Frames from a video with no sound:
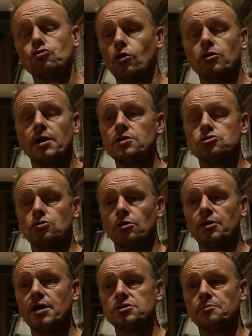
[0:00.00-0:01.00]
To
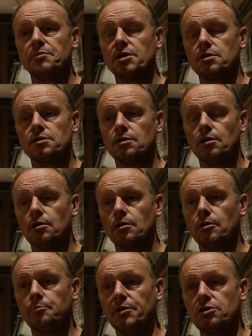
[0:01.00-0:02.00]
organize a
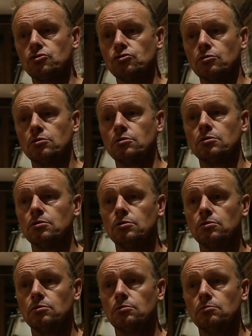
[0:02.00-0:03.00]
big
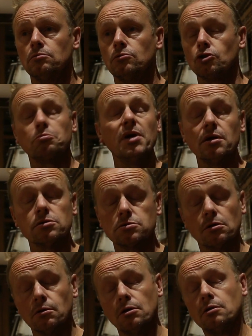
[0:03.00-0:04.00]
tour, not me,
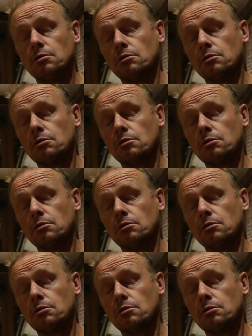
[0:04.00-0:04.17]
so